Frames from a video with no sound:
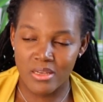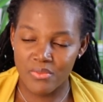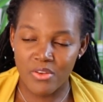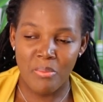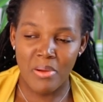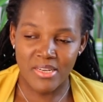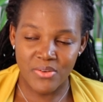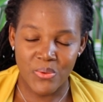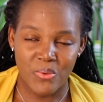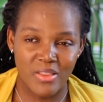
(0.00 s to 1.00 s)
if your mud
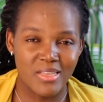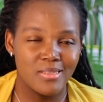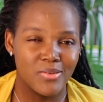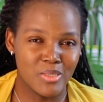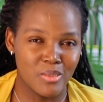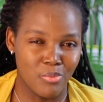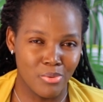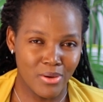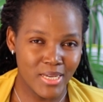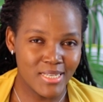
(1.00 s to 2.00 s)
cloth is not
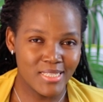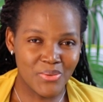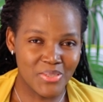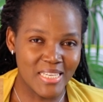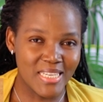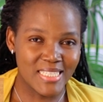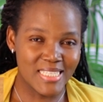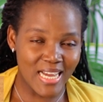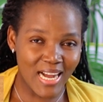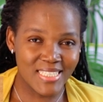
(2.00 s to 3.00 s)
boiled using
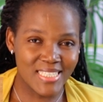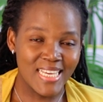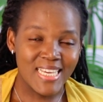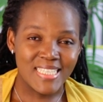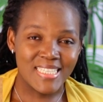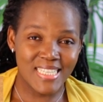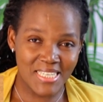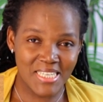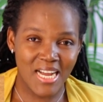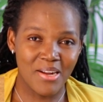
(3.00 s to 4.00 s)

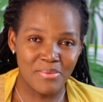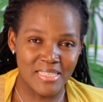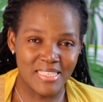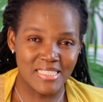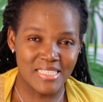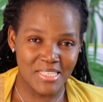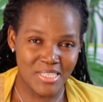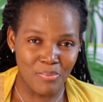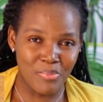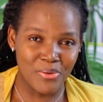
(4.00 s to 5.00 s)
such herbs in such
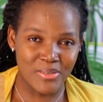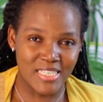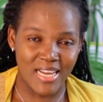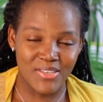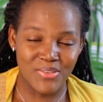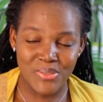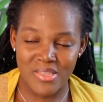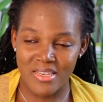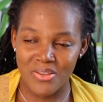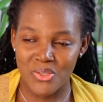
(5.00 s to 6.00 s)
a pot, I don't
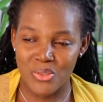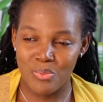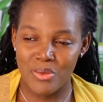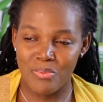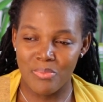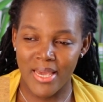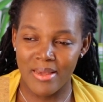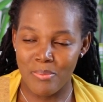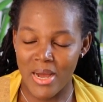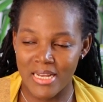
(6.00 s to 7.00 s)
think you should be
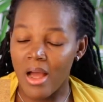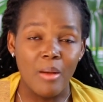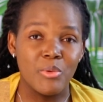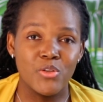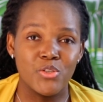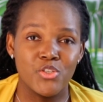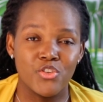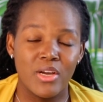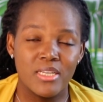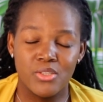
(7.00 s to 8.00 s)
paying much. I'm not
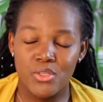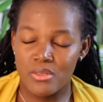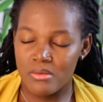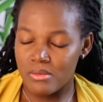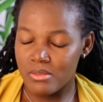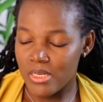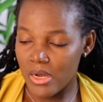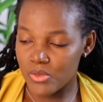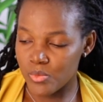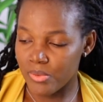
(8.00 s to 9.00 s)
trying to
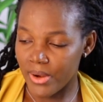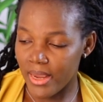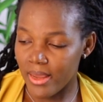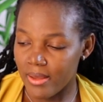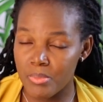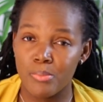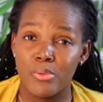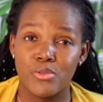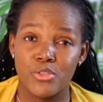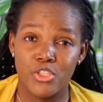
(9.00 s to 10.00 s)
downplay
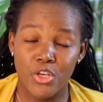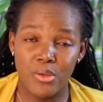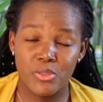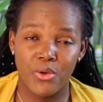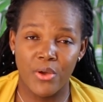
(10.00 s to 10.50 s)
people's jobs or